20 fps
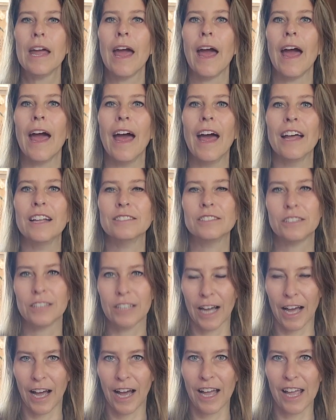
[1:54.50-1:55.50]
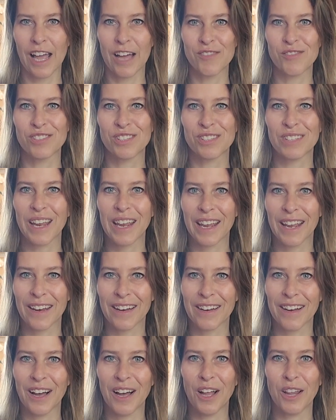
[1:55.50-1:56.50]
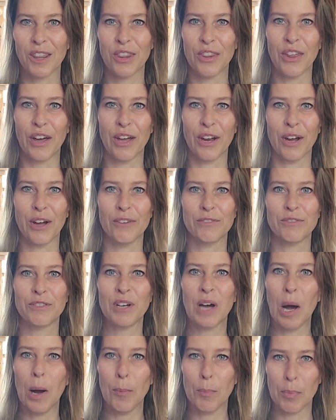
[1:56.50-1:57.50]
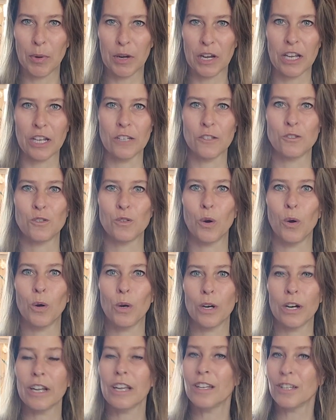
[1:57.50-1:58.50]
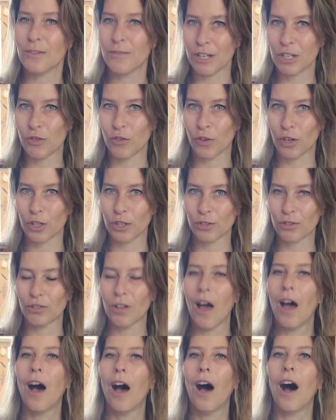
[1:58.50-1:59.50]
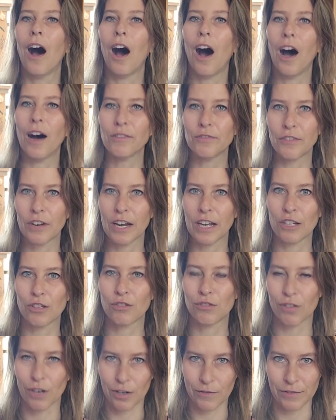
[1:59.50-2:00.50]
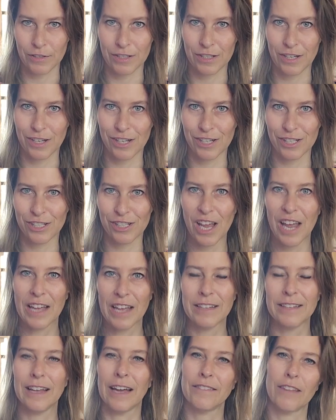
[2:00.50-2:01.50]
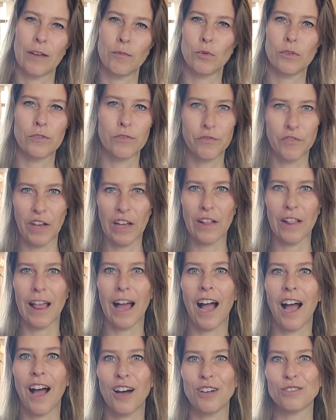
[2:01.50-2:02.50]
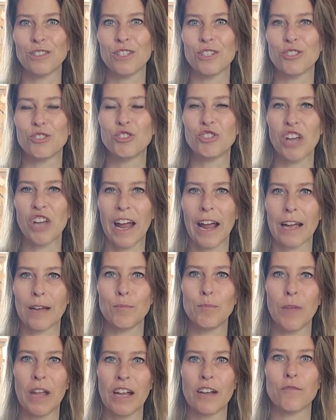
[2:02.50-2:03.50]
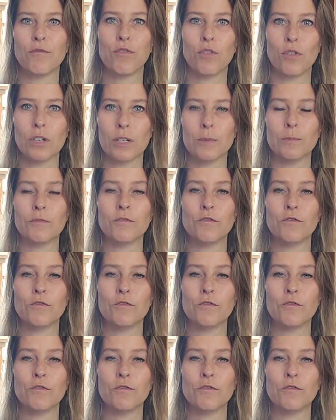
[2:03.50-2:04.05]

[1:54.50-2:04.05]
And I have seen a lot of companies or individuals offering services that they would fill out this check-make form